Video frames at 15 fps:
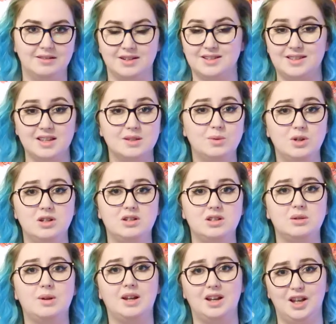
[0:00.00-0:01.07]
because that's what you're
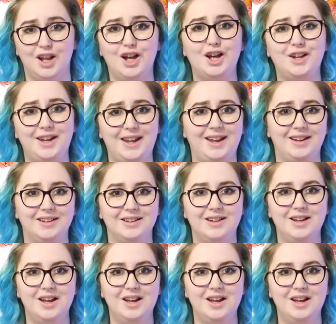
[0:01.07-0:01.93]
doing, learning.